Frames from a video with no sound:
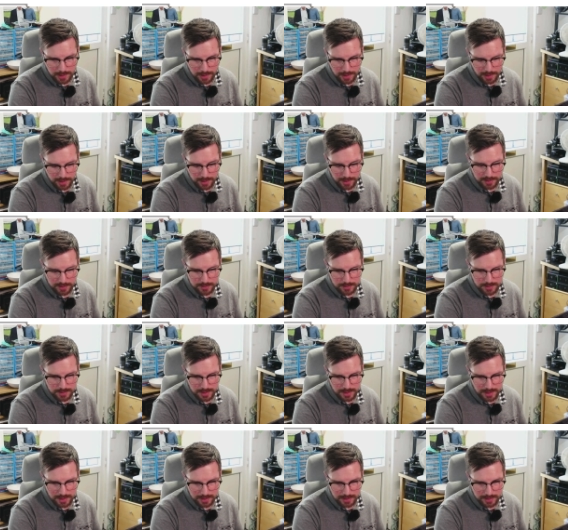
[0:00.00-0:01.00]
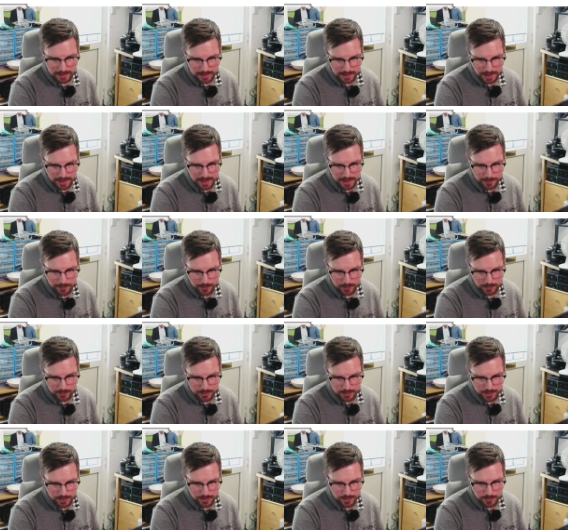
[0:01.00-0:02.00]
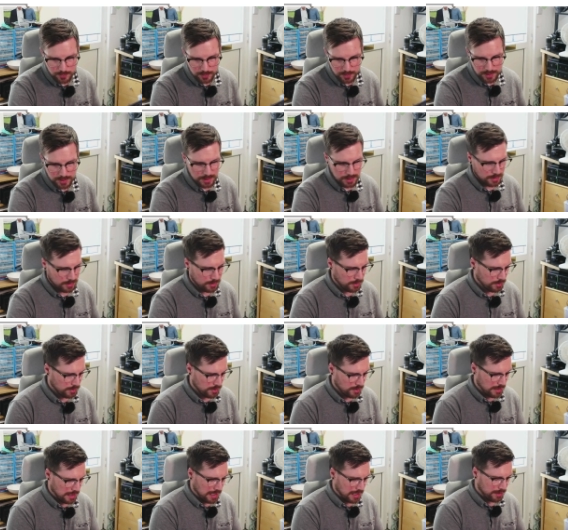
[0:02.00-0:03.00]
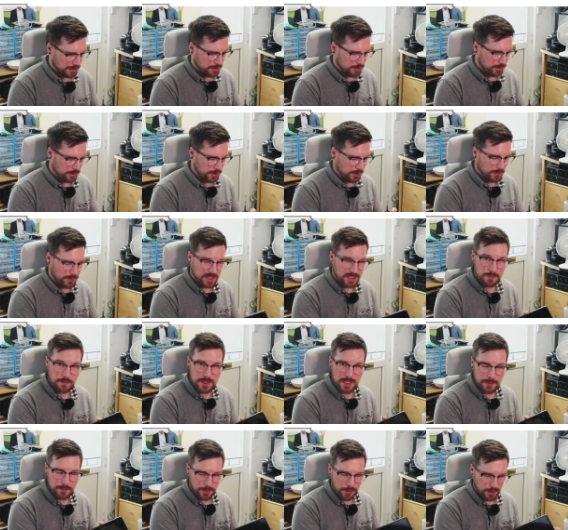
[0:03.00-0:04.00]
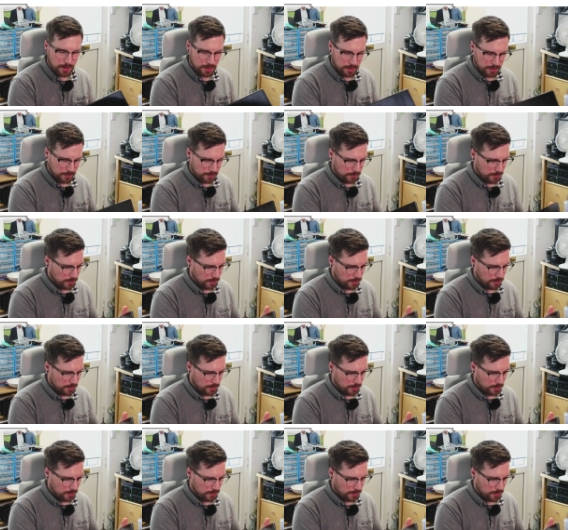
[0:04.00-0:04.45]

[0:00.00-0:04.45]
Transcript: and connect the cable to the side USB part.